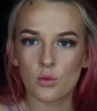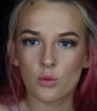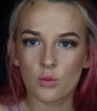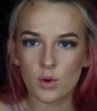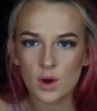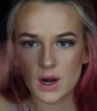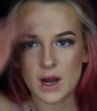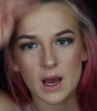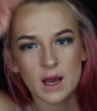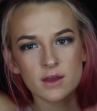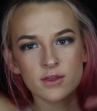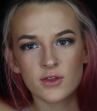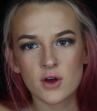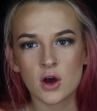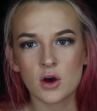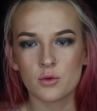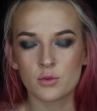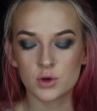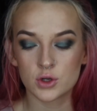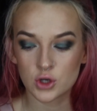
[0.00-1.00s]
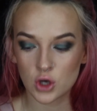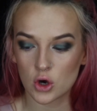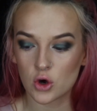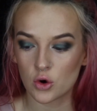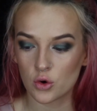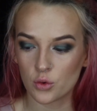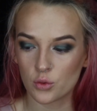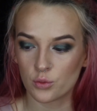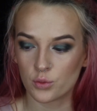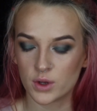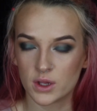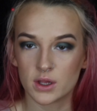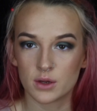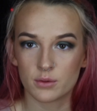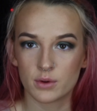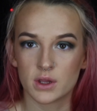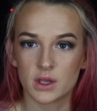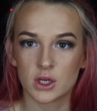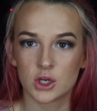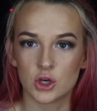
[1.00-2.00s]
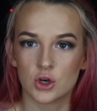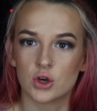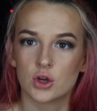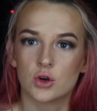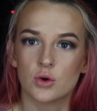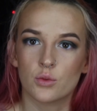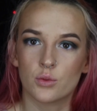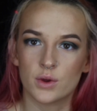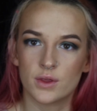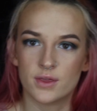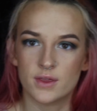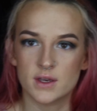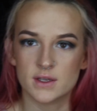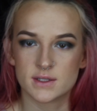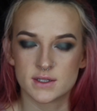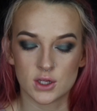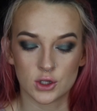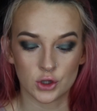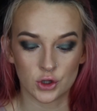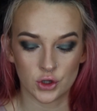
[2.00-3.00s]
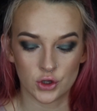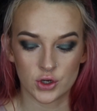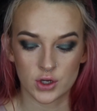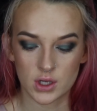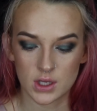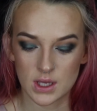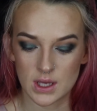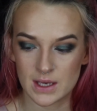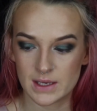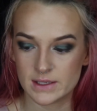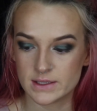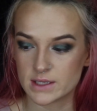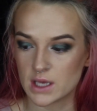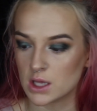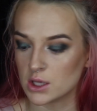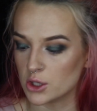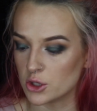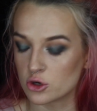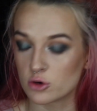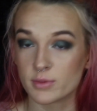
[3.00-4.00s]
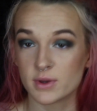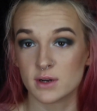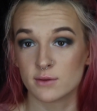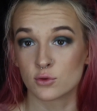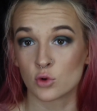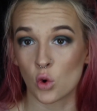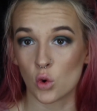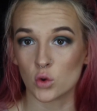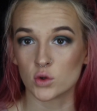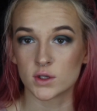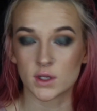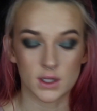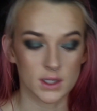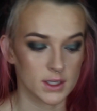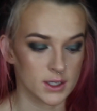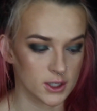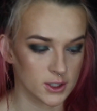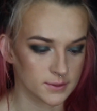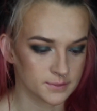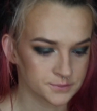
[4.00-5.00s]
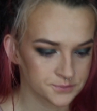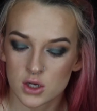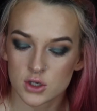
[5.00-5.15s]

What I thought would go really, really good with this look is a little bit of gold glitter.